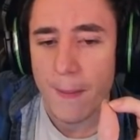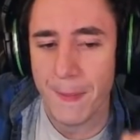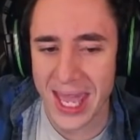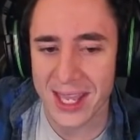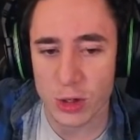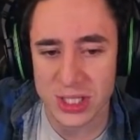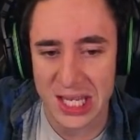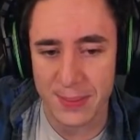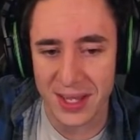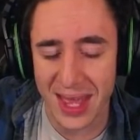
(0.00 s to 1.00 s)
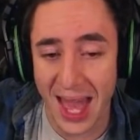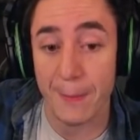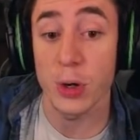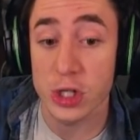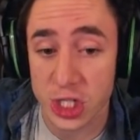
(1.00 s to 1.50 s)
Baiting your teammate there and
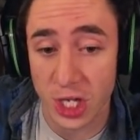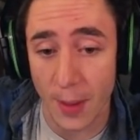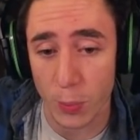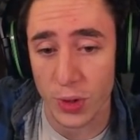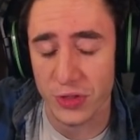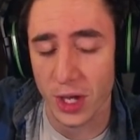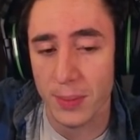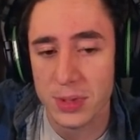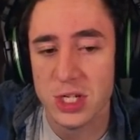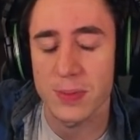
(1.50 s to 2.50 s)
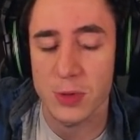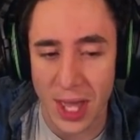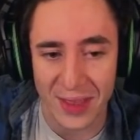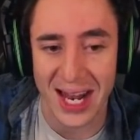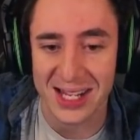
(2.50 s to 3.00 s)
pushing up with them to get
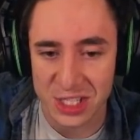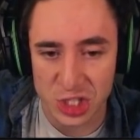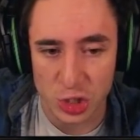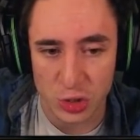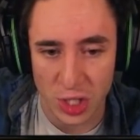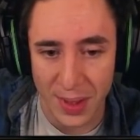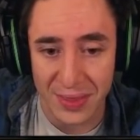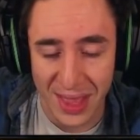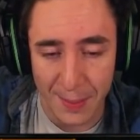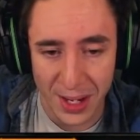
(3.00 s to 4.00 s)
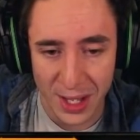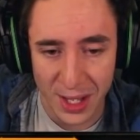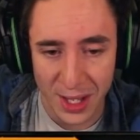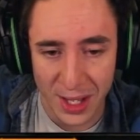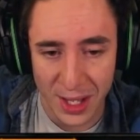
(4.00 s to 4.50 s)
the Lancer to shoot them and then play off it
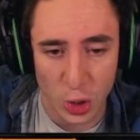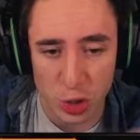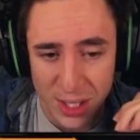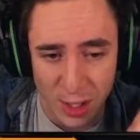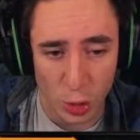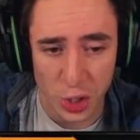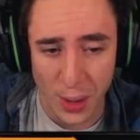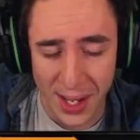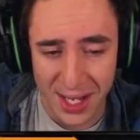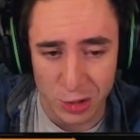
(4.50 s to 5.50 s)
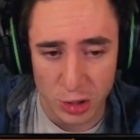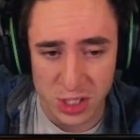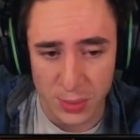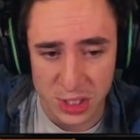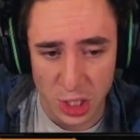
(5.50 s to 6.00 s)
is important. You hear audio out here, you know
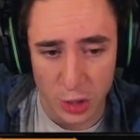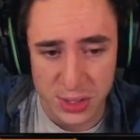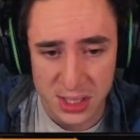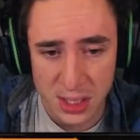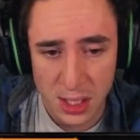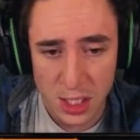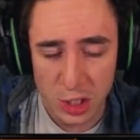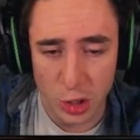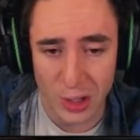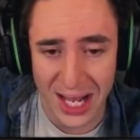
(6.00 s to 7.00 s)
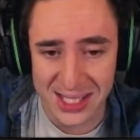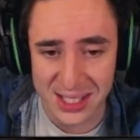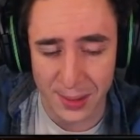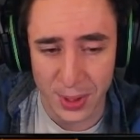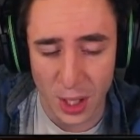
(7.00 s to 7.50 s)
someone's close. You know Lancer's
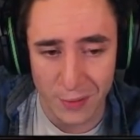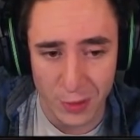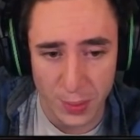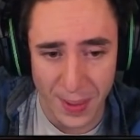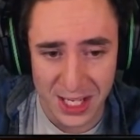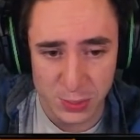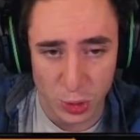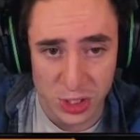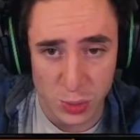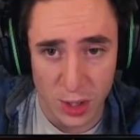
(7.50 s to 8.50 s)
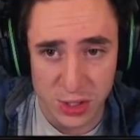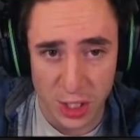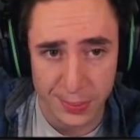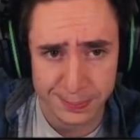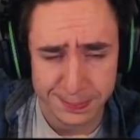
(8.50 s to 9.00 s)
going to be coming from the back spawn as well, so
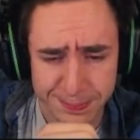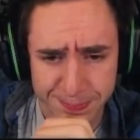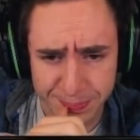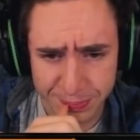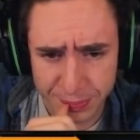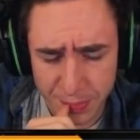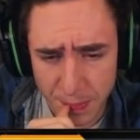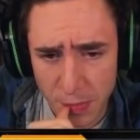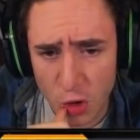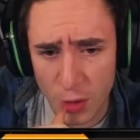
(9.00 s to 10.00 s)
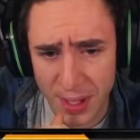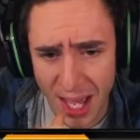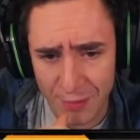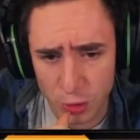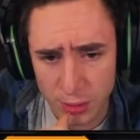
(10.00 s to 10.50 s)
got to be
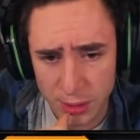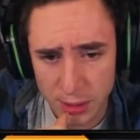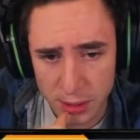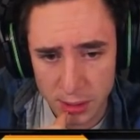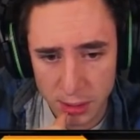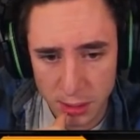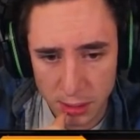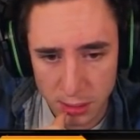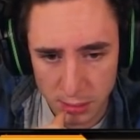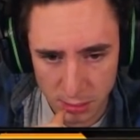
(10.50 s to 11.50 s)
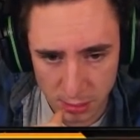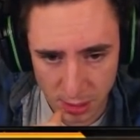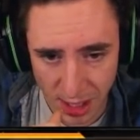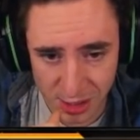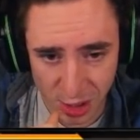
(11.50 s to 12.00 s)
careful.
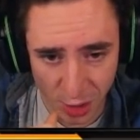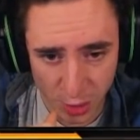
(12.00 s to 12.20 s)
I don't